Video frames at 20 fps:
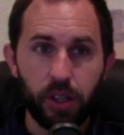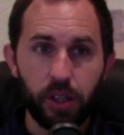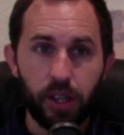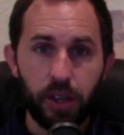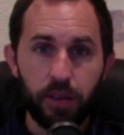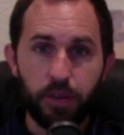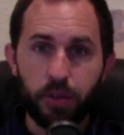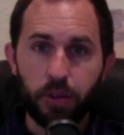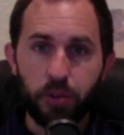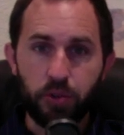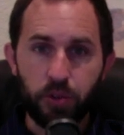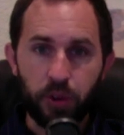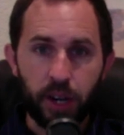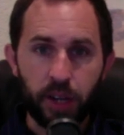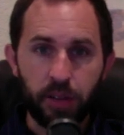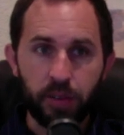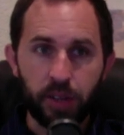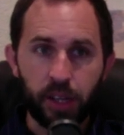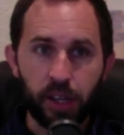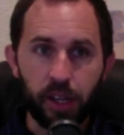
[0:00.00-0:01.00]
If they're
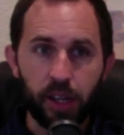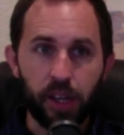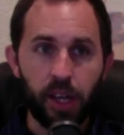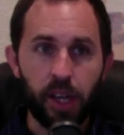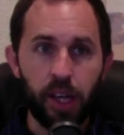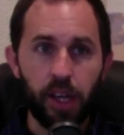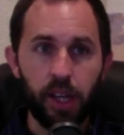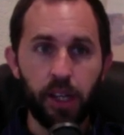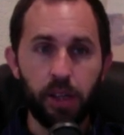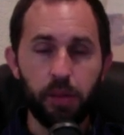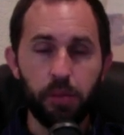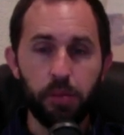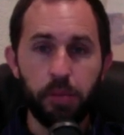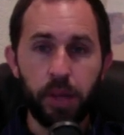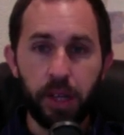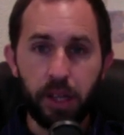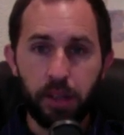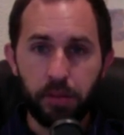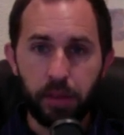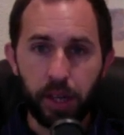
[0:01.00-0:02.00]
driving a
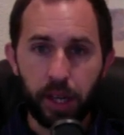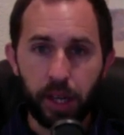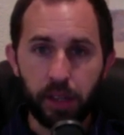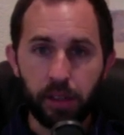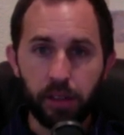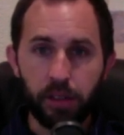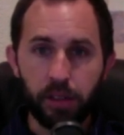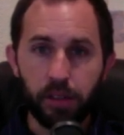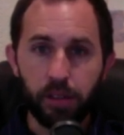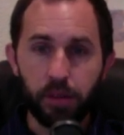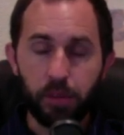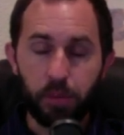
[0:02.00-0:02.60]
minivan,